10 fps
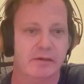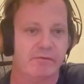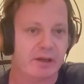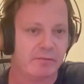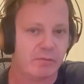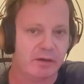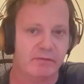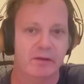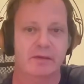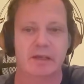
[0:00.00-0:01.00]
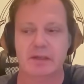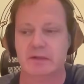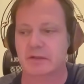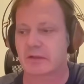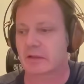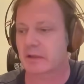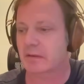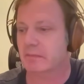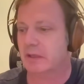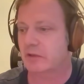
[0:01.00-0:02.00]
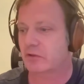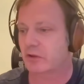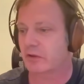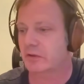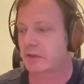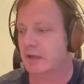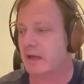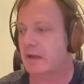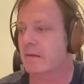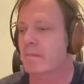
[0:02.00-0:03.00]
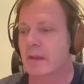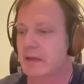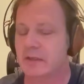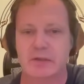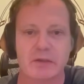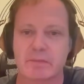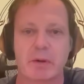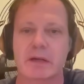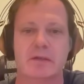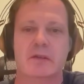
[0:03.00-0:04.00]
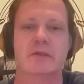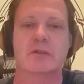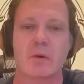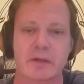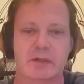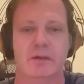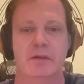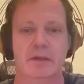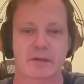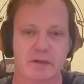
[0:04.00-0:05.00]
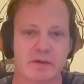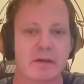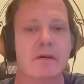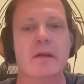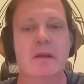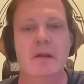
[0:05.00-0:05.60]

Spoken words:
In fact, one of the things that is true today is that Spring is astonishingly consistent.